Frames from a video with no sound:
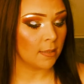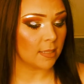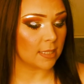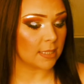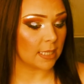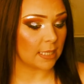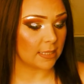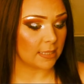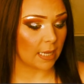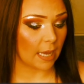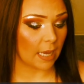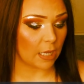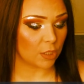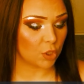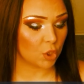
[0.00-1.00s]
This is
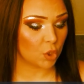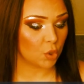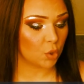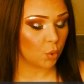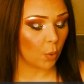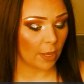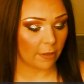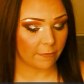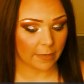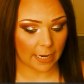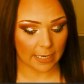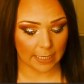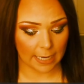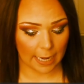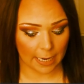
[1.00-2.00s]

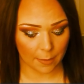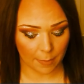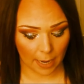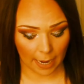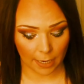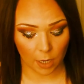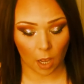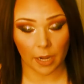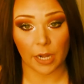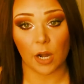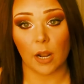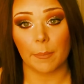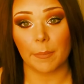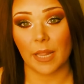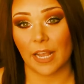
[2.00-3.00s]
$12.99, but I got it
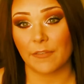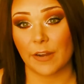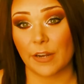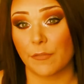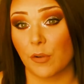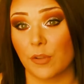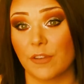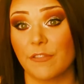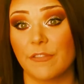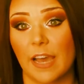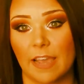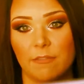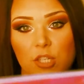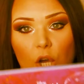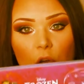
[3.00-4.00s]
on Black Friday for only
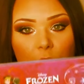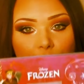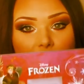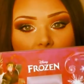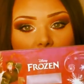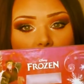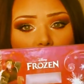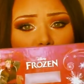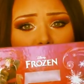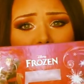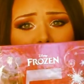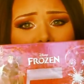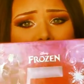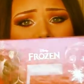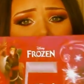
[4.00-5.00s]
$5, which
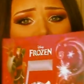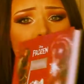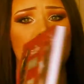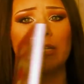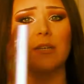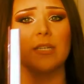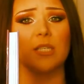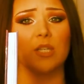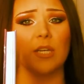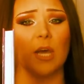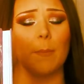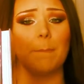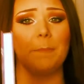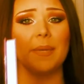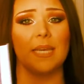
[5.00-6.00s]
is a killer deal because look
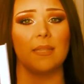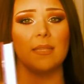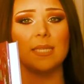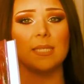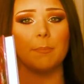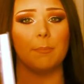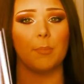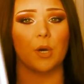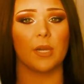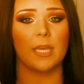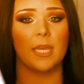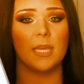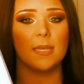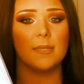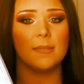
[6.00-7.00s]
how big this book
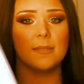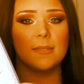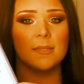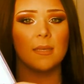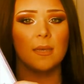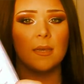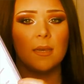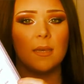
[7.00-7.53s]
is.